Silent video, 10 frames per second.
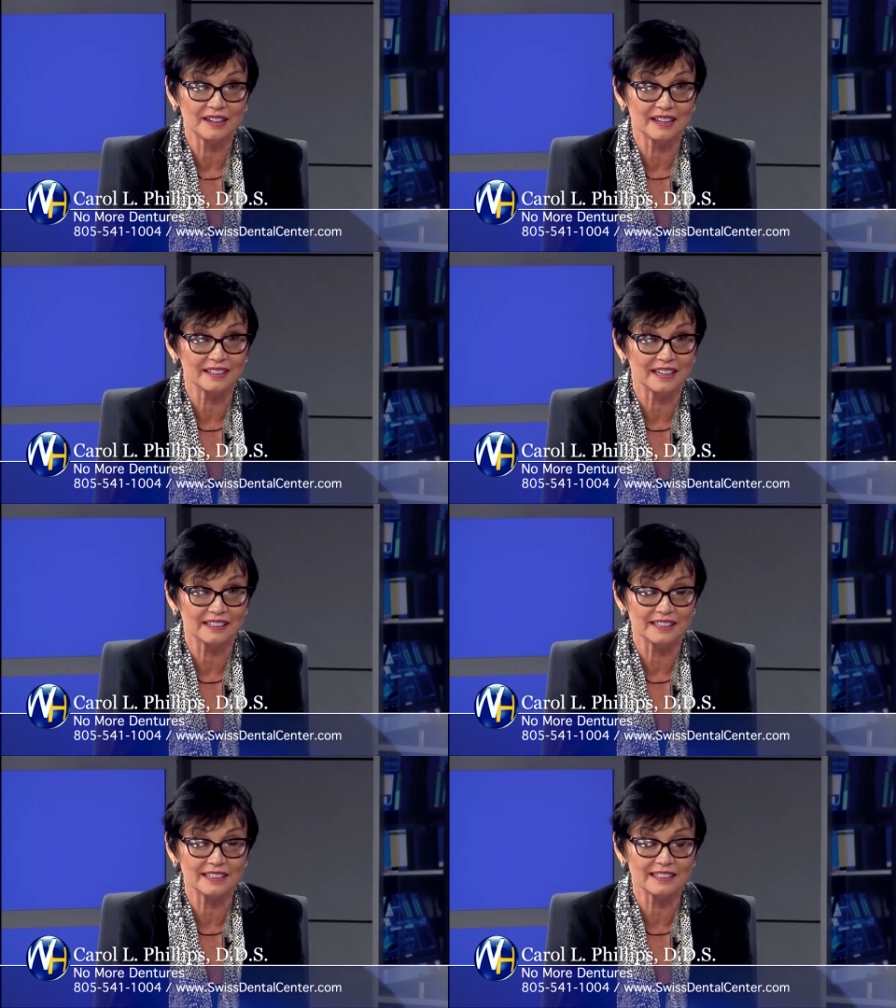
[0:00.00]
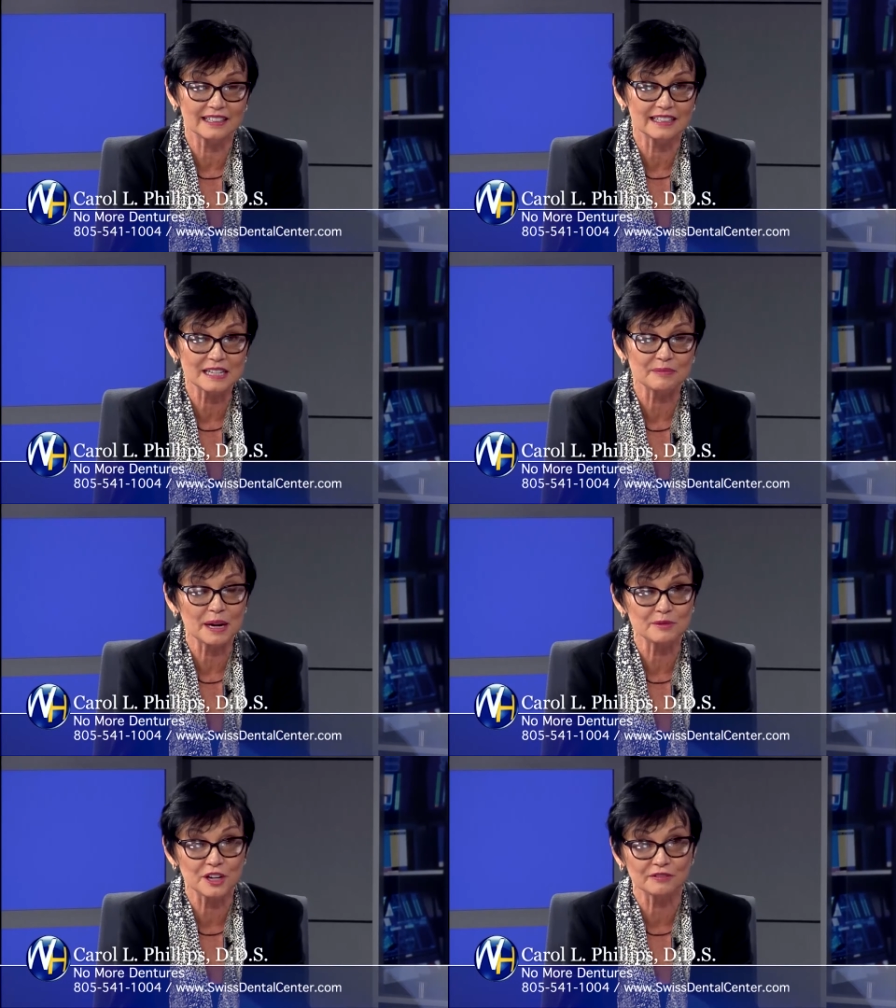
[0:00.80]
And they
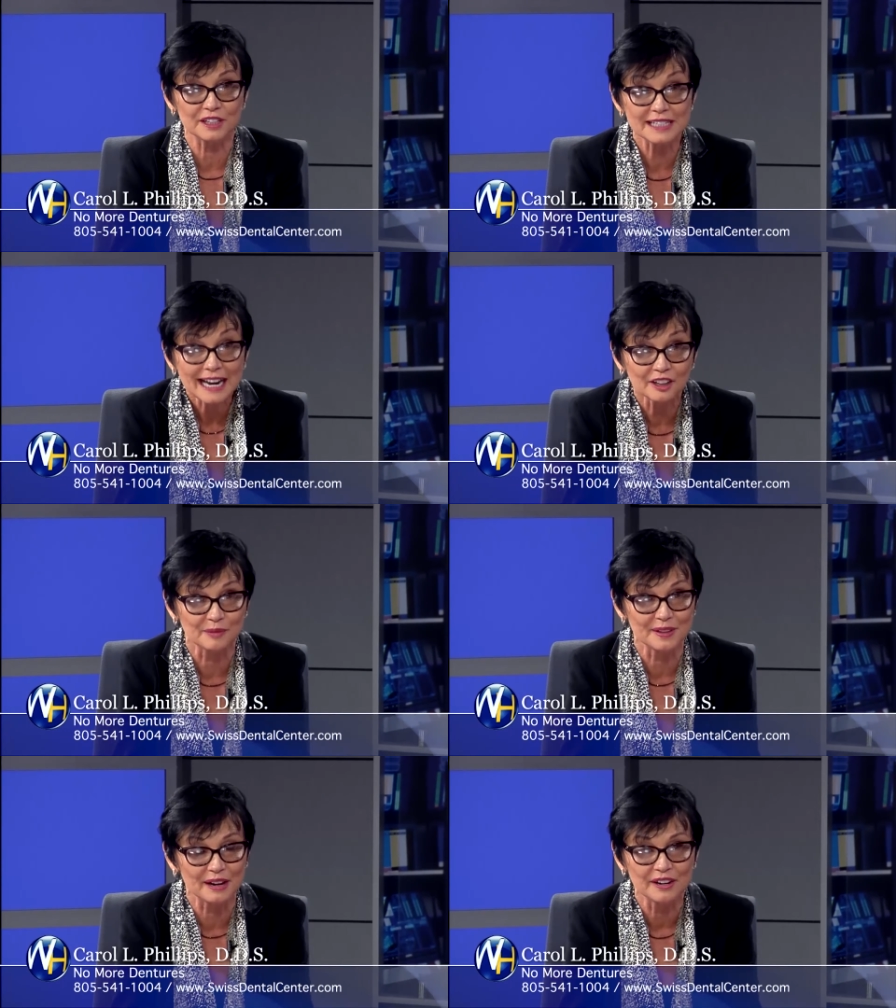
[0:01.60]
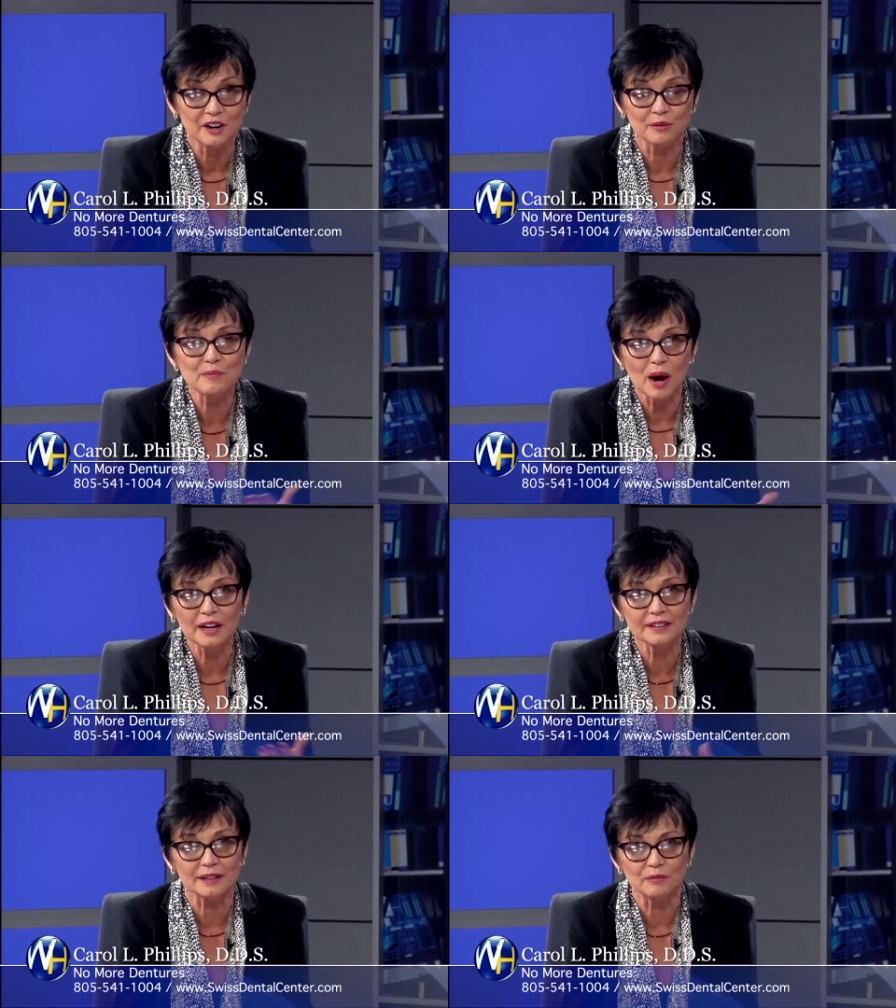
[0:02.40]
sometimes you have to tell them that,
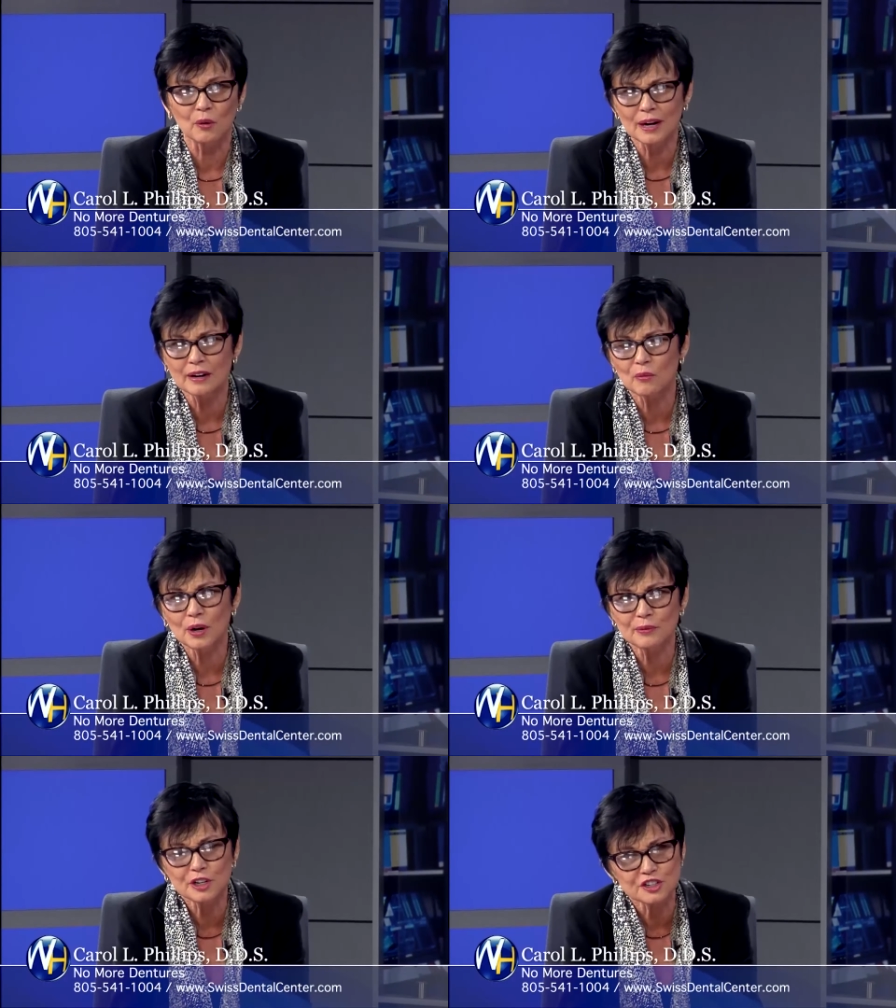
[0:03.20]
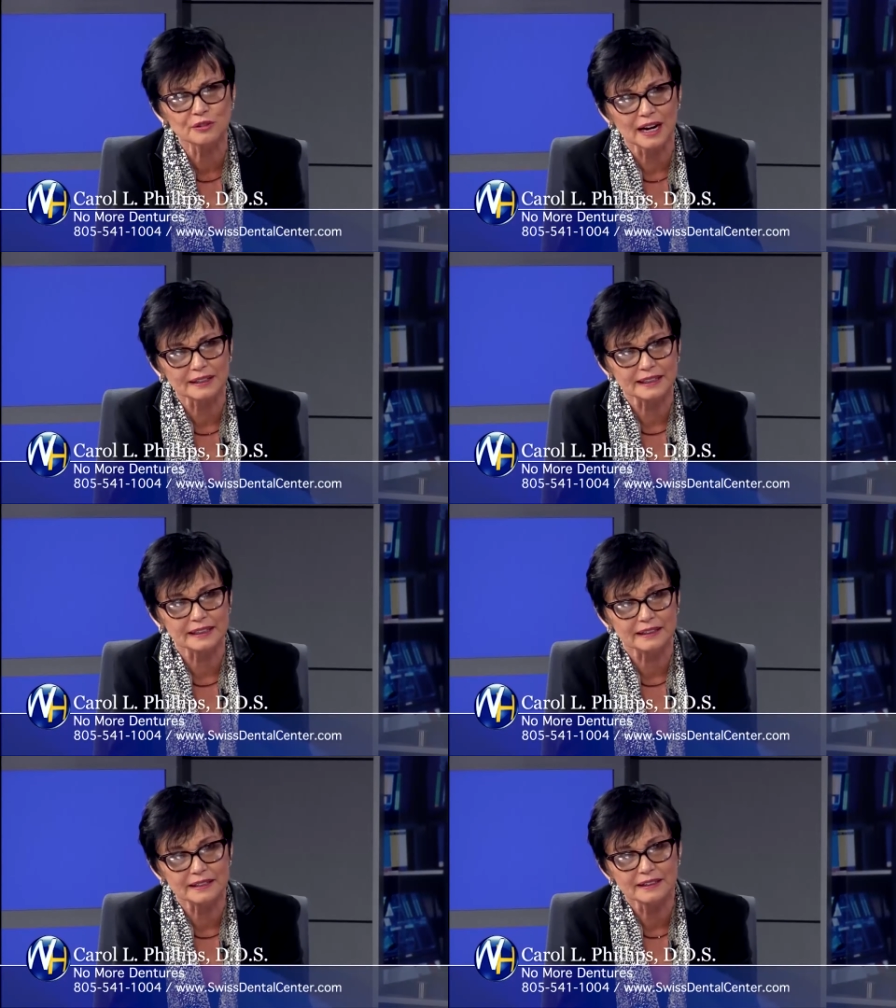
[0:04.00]
remind them, what, what would you like to
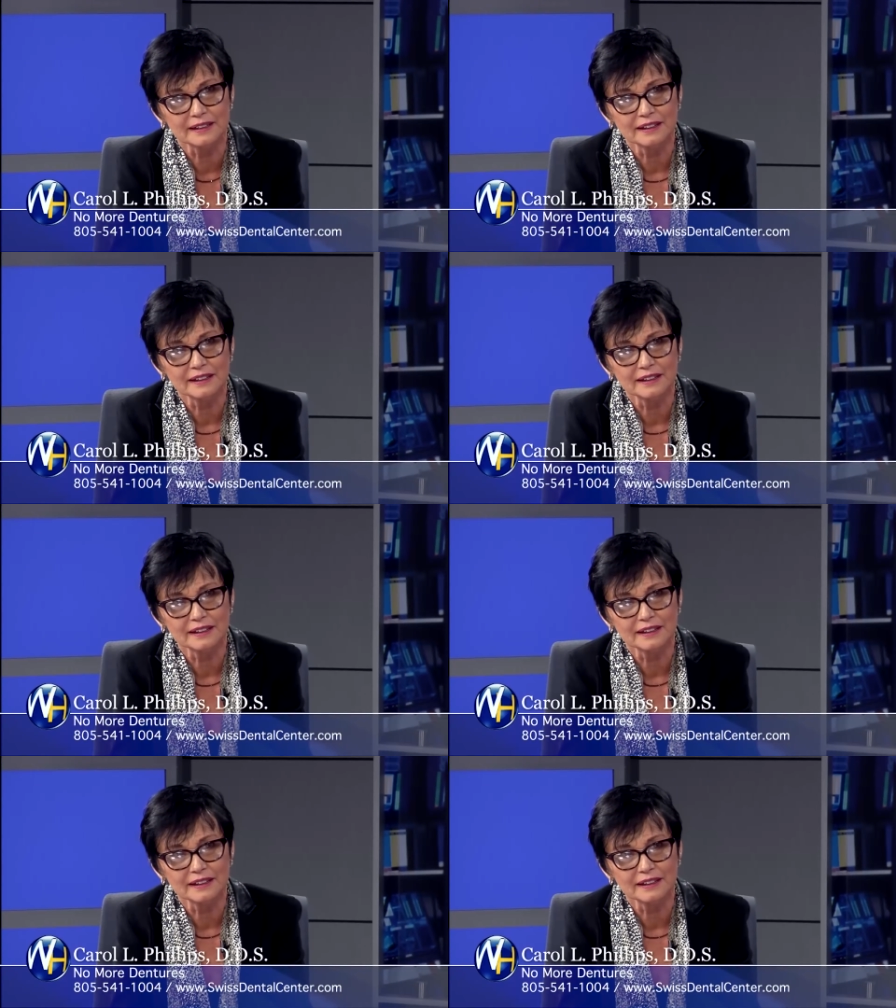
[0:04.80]
eat?